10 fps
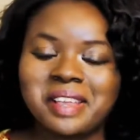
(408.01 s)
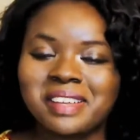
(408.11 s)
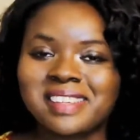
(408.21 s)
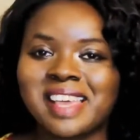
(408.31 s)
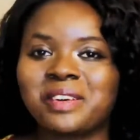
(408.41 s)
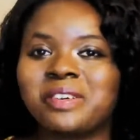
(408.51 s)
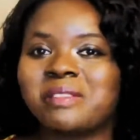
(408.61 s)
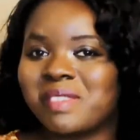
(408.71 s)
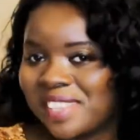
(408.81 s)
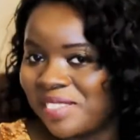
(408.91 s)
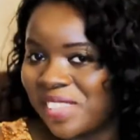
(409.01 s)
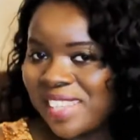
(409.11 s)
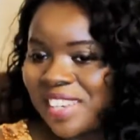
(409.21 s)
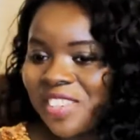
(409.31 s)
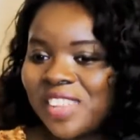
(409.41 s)
because I don't want to mess up the
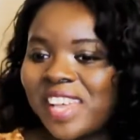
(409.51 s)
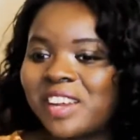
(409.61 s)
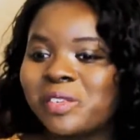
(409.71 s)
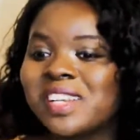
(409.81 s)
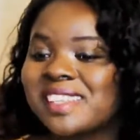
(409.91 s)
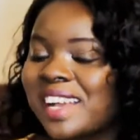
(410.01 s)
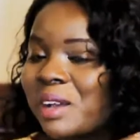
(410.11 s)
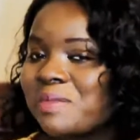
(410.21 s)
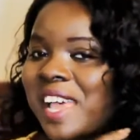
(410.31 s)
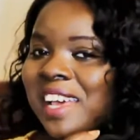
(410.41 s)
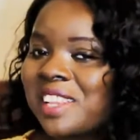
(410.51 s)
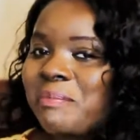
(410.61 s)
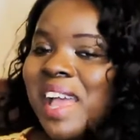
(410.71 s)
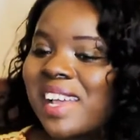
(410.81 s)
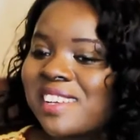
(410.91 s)
texture of the hair. When it comes out of
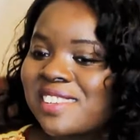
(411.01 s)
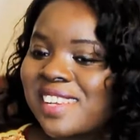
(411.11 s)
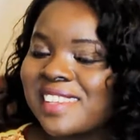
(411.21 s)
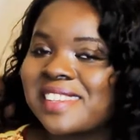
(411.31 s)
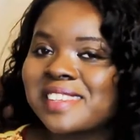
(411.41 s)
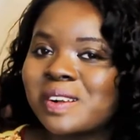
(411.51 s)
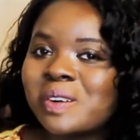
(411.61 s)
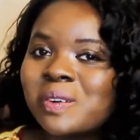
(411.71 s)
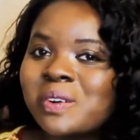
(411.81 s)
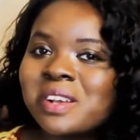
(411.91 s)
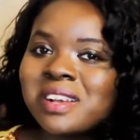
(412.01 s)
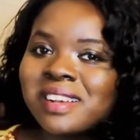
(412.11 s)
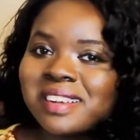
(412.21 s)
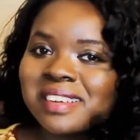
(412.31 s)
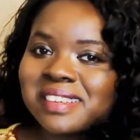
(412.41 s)
the package, it is so
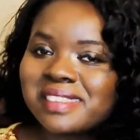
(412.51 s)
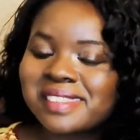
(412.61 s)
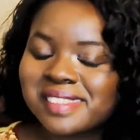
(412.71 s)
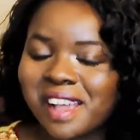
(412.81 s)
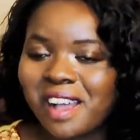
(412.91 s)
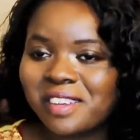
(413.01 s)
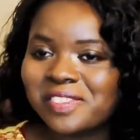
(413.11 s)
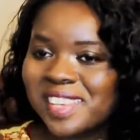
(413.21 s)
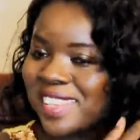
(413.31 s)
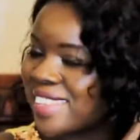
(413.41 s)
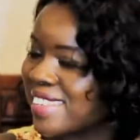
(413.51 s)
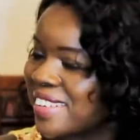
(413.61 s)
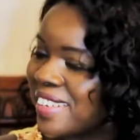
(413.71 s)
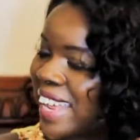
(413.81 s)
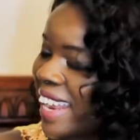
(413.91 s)
soft and
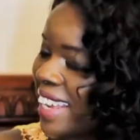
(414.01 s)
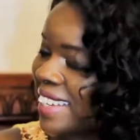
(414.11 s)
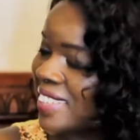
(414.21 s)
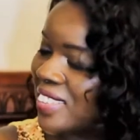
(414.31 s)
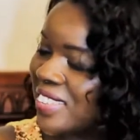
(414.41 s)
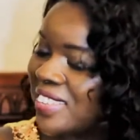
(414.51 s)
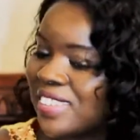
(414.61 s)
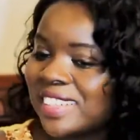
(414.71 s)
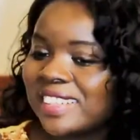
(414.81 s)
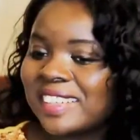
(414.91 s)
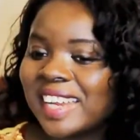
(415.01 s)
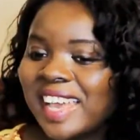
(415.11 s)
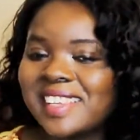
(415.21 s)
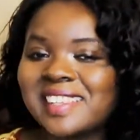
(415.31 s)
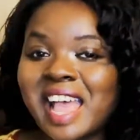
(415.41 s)
so ooh, so
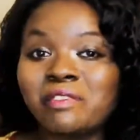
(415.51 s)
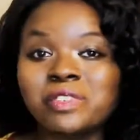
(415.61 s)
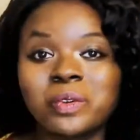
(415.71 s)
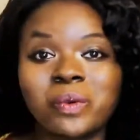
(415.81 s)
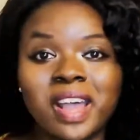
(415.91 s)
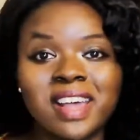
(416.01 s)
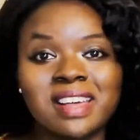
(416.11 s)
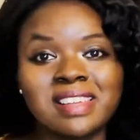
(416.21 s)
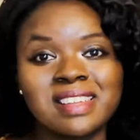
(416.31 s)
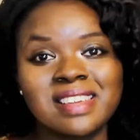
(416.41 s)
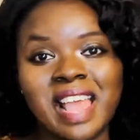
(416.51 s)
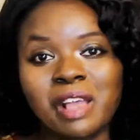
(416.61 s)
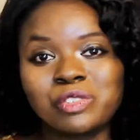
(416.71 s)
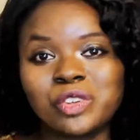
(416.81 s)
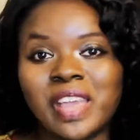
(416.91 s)
nice. After a while,
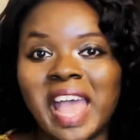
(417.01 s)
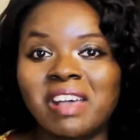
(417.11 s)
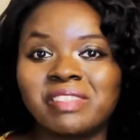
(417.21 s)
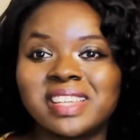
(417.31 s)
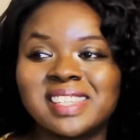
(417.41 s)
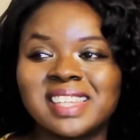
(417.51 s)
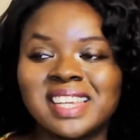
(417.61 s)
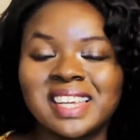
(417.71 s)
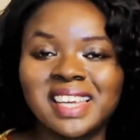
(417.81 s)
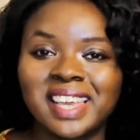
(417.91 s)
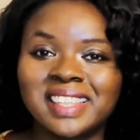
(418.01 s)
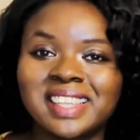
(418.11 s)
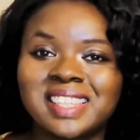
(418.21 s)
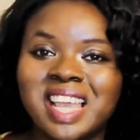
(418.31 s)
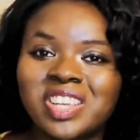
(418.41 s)
after you have it,
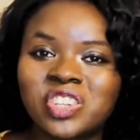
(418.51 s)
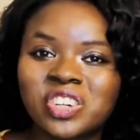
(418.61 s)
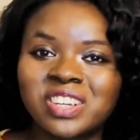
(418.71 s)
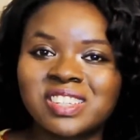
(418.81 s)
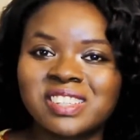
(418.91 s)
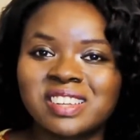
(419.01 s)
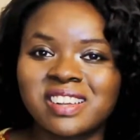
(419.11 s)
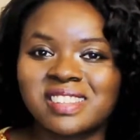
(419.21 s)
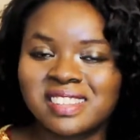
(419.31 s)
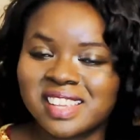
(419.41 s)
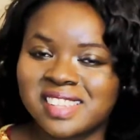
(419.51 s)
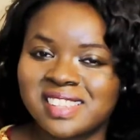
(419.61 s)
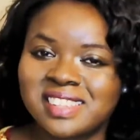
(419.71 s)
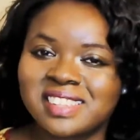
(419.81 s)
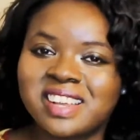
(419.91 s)
the texture starts
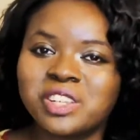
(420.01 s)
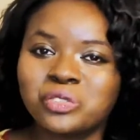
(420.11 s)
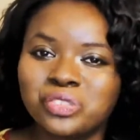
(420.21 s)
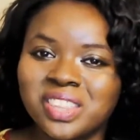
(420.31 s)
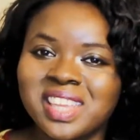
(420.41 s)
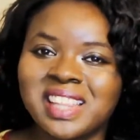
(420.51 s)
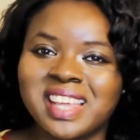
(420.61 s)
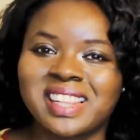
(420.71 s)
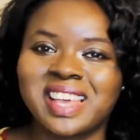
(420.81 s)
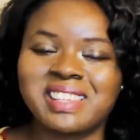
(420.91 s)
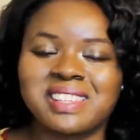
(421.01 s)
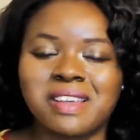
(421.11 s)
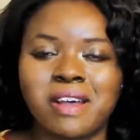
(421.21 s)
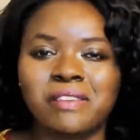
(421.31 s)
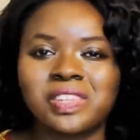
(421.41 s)
feeling less
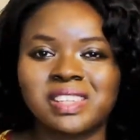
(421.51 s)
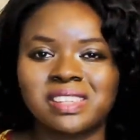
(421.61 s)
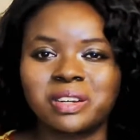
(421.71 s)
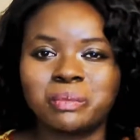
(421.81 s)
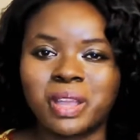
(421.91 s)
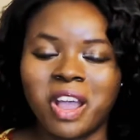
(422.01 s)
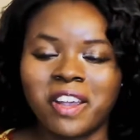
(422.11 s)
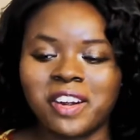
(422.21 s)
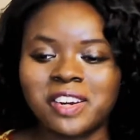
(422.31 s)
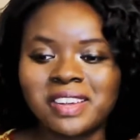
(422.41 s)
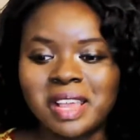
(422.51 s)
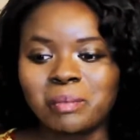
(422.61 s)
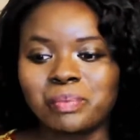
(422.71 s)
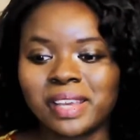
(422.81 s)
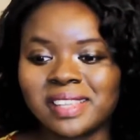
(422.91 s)
soft. It's a bit harder,
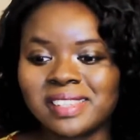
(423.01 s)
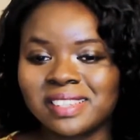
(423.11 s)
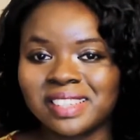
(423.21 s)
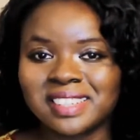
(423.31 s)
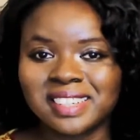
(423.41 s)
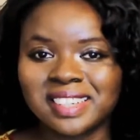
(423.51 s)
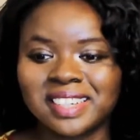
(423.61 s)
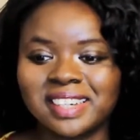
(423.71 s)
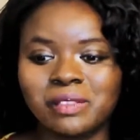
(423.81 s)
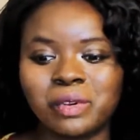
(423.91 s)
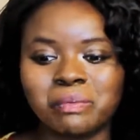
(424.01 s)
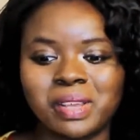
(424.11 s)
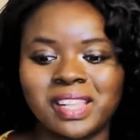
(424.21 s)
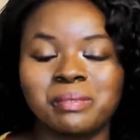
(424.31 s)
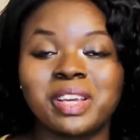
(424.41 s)
but it still looks good. 1
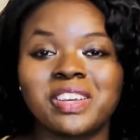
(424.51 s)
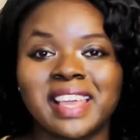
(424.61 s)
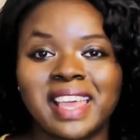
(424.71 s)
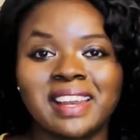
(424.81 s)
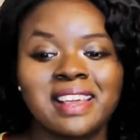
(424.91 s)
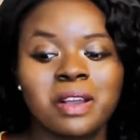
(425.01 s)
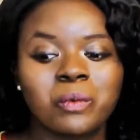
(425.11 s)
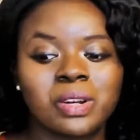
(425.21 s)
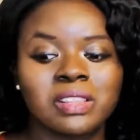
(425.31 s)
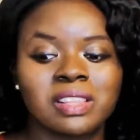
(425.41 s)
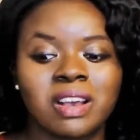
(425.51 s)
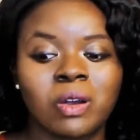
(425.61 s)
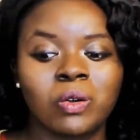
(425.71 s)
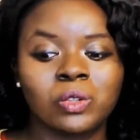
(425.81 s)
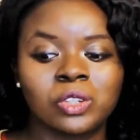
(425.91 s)
minute, let me go get one of the
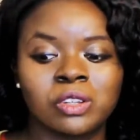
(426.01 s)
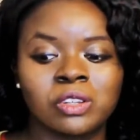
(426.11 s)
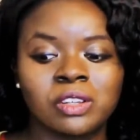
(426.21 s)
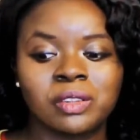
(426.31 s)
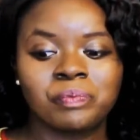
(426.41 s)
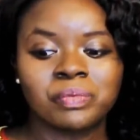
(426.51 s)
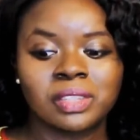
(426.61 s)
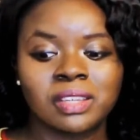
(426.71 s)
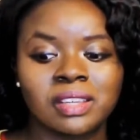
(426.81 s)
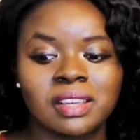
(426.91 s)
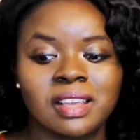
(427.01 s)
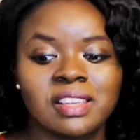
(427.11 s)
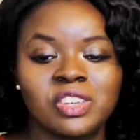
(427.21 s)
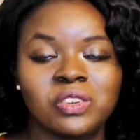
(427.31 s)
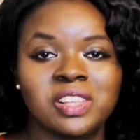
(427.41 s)
older
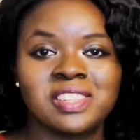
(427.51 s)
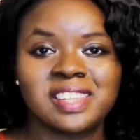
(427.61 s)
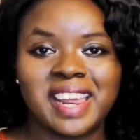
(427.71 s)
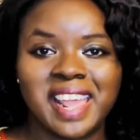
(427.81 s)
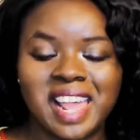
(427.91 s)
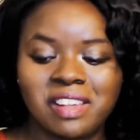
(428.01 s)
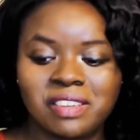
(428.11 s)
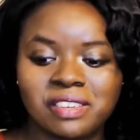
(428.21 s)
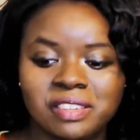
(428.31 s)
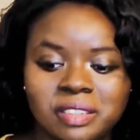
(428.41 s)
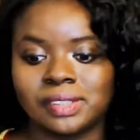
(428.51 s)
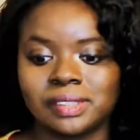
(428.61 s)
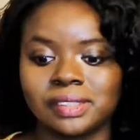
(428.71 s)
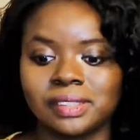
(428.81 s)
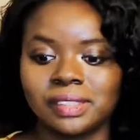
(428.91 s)
units that I have.
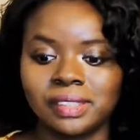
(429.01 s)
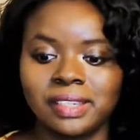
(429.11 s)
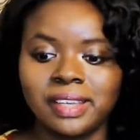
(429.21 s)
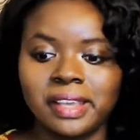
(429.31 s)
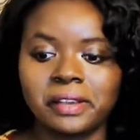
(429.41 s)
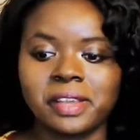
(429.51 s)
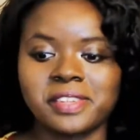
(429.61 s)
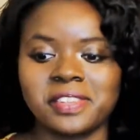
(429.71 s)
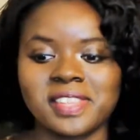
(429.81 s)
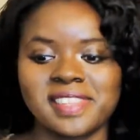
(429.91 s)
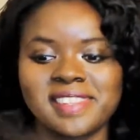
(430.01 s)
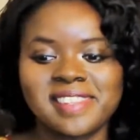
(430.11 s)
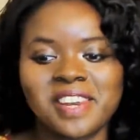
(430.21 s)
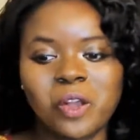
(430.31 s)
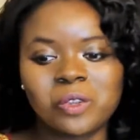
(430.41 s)
Okay, so this is
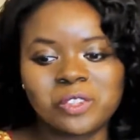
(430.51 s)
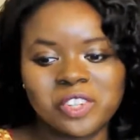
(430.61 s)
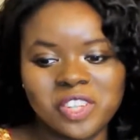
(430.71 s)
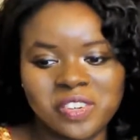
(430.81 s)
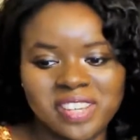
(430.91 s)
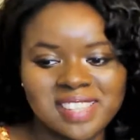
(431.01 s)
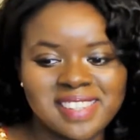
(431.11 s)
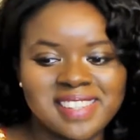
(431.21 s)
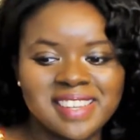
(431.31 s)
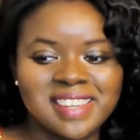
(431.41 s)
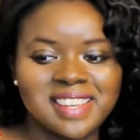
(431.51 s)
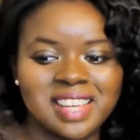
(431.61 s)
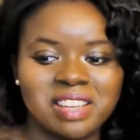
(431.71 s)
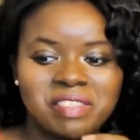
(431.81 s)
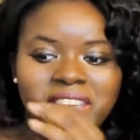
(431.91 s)
an older unit
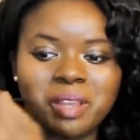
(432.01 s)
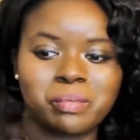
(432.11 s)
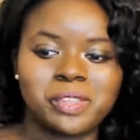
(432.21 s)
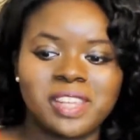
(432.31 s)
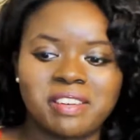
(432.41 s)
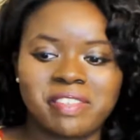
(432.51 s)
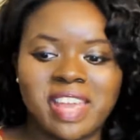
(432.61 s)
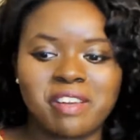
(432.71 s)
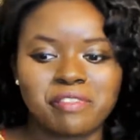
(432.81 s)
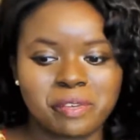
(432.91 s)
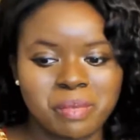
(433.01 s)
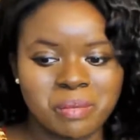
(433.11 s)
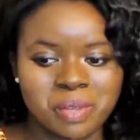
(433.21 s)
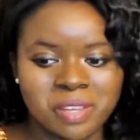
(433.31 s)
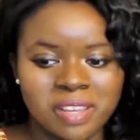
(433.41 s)
of Amber that I've had for
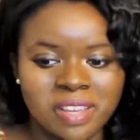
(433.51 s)
maybe